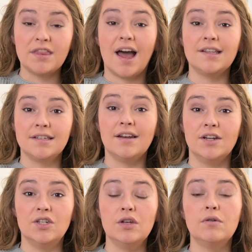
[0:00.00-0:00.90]
that's
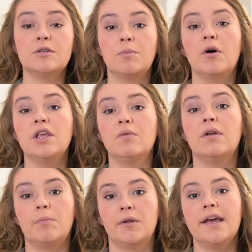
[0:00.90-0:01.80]
gonna do is put you
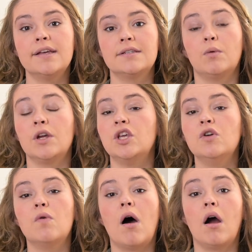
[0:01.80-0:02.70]
in a place where
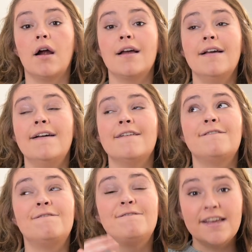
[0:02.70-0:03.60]
you are
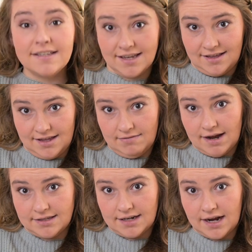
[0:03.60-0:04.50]
physically
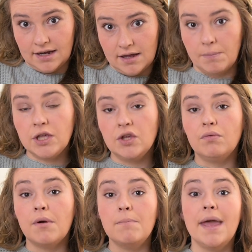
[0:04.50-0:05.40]
resting, but
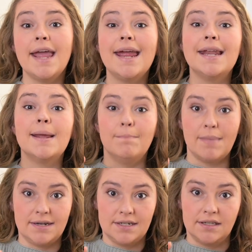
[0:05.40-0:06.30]
you remain
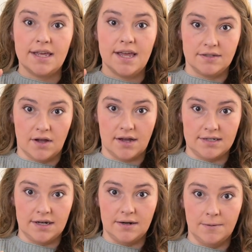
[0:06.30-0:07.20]
mentally
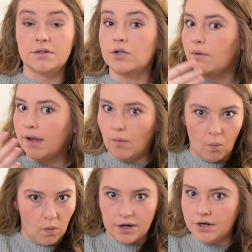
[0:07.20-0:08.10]
exhausted. So
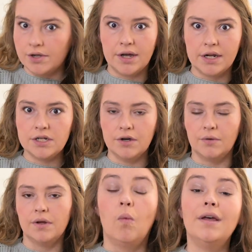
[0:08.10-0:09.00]
what are you gonna do?
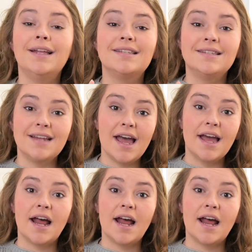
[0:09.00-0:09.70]
Well, instead,